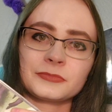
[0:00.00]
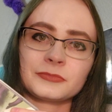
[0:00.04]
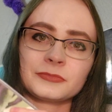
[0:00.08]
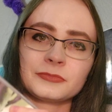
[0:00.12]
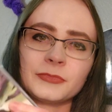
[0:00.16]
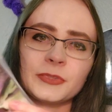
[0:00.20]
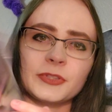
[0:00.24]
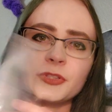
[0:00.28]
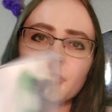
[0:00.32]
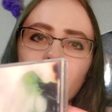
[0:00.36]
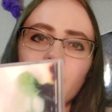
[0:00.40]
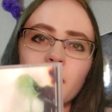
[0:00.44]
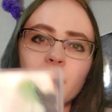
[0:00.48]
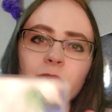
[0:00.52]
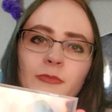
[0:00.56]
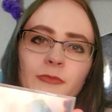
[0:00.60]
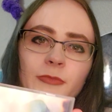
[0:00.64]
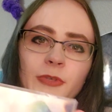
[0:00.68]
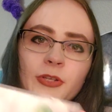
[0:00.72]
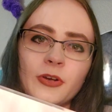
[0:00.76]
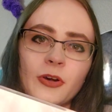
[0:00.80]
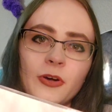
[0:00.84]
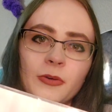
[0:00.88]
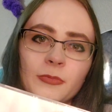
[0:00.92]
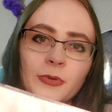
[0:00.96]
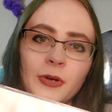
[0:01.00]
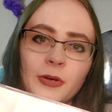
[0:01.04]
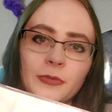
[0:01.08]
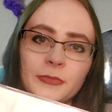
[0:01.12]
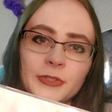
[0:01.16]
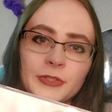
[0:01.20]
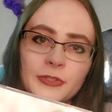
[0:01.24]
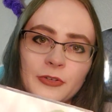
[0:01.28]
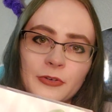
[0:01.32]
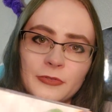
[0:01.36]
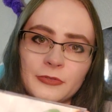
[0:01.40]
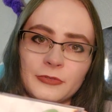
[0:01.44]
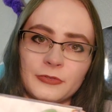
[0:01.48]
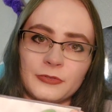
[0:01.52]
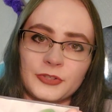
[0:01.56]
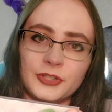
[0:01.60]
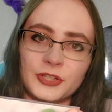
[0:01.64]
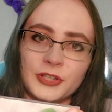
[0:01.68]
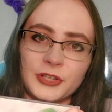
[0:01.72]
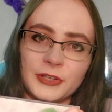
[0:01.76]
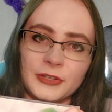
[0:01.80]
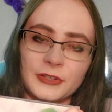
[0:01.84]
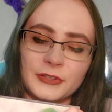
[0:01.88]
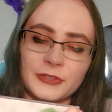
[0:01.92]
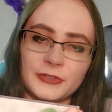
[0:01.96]
I mean, y'all probably know who
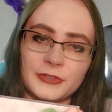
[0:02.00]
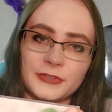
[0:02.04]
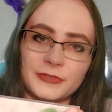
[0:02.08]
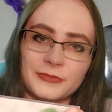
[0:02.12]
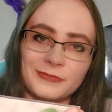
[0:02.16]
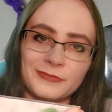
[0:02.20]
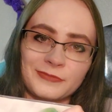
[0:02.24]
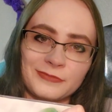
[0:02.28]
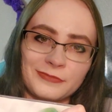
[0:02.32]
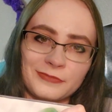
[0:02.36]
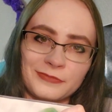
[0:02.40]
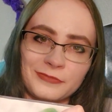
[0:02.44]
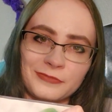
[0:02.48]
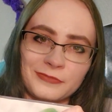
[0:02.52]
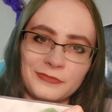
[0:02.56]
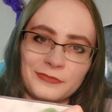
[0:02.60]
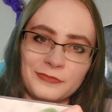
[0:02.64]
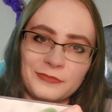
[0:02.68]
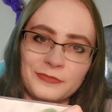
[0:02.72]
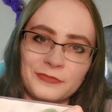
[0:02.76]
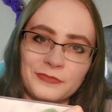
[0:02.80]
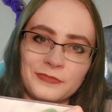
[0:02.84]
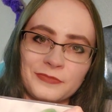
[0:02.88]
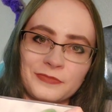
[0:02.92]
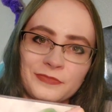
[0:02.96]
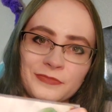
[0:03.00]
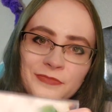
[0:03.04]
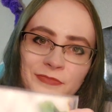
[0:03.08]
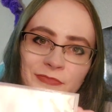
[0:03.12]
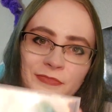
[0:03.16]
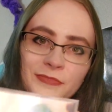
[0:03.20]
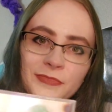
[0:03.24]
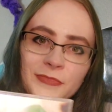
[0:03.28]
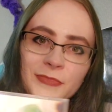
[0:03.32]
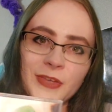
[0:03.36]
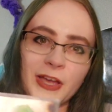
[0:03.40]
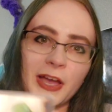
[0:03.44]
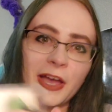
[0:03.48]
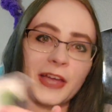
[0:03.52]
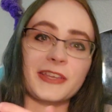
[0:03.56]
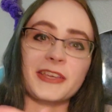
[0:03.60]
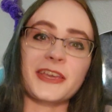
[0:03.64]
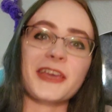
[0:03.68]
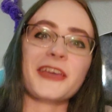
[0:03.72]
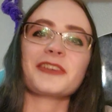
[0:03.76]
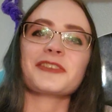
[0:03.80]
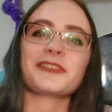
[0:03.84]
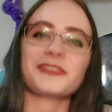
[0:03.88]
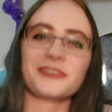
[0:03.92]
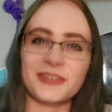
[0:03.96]
she is. I
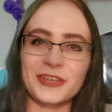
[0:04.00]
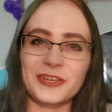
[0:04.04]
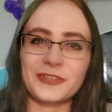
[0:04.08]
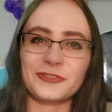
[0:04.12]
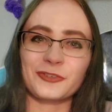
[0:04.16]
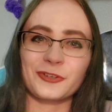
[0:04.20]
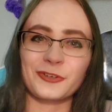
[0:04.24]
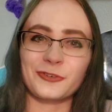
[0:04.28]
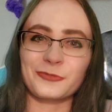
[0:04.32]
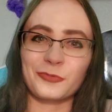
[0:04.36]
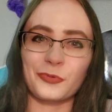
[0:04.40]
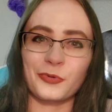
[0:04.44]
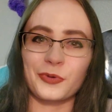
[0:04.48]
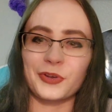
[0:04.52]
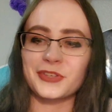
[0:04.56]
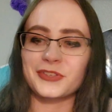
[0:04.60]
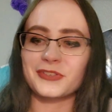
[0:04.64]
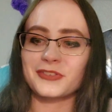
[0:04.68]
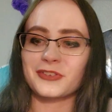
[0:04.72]
can't stand her voice